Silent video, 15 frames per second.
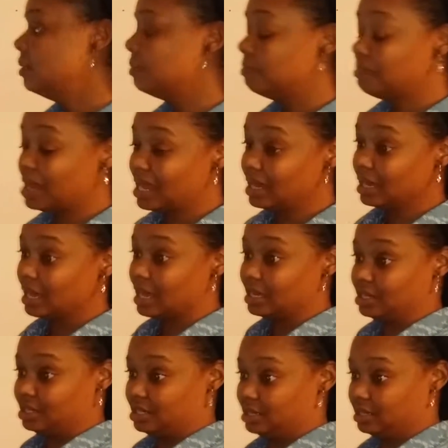
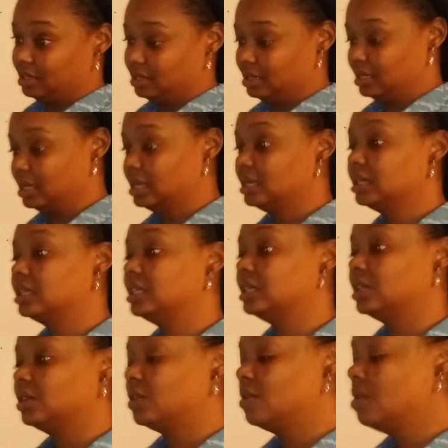medication,
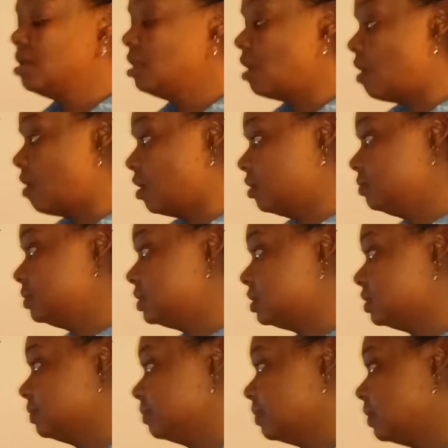clinical alarms,